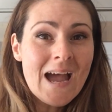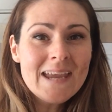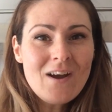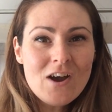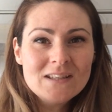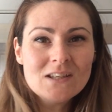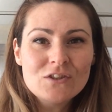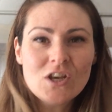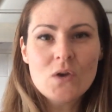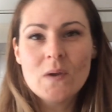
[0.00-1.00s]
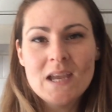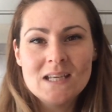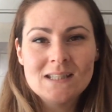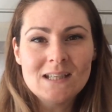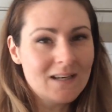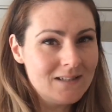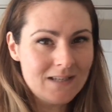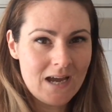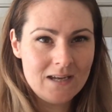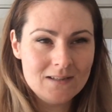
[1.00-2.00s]
Hey guys, so it is
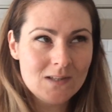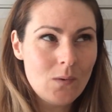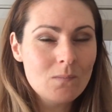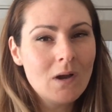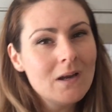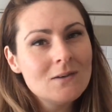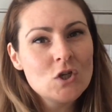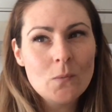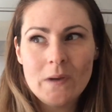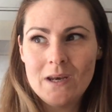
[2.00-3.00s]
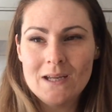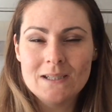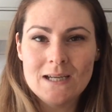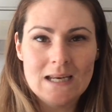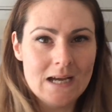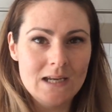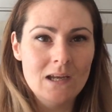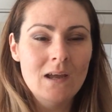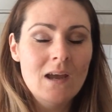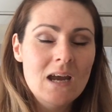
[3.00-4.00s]
Saturday, so I'm going shopping a day late
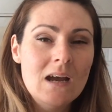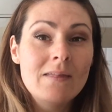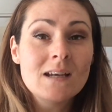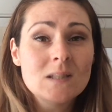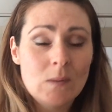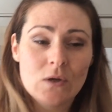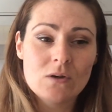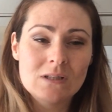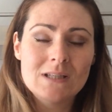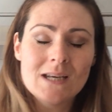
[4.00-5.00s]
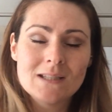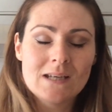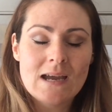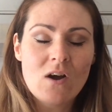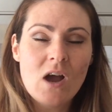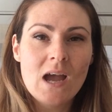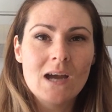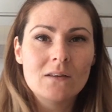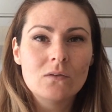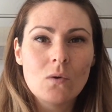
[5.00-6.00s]
and that's because yesterday I
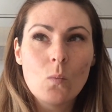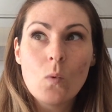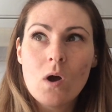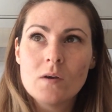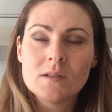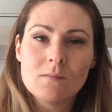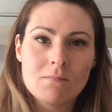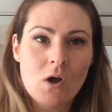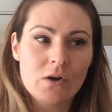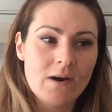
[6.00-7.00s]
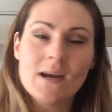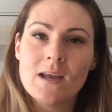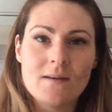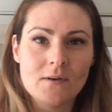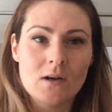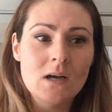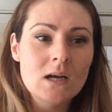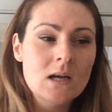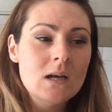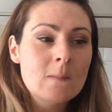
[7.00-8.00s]
had the worst migraine ever.
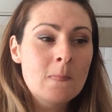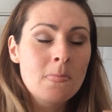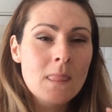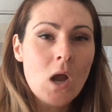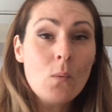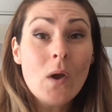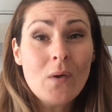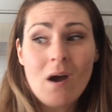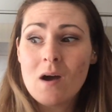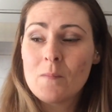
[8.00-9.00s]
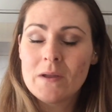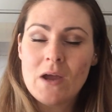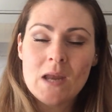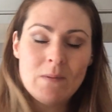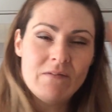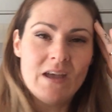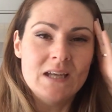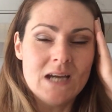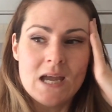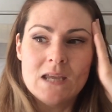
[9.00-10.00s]
I woke up and I had a bit of a
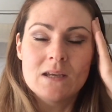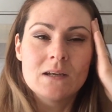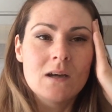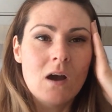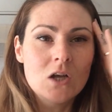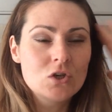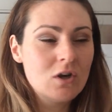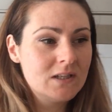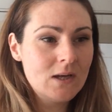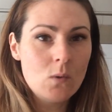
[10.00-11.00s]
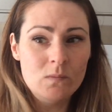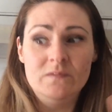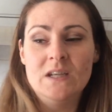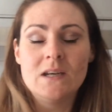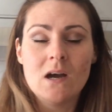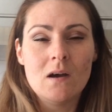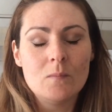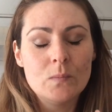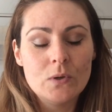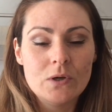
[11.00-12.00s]
headache, I tried to get on with dinner,
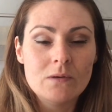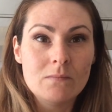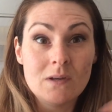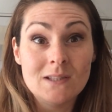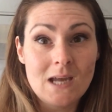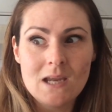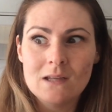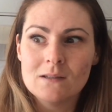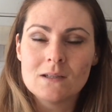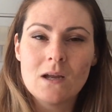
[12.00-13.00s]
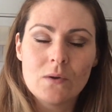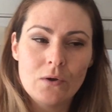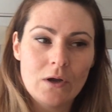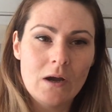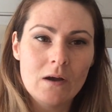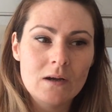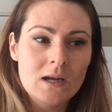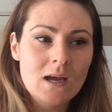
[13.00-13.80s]
put my steak in the slow cooker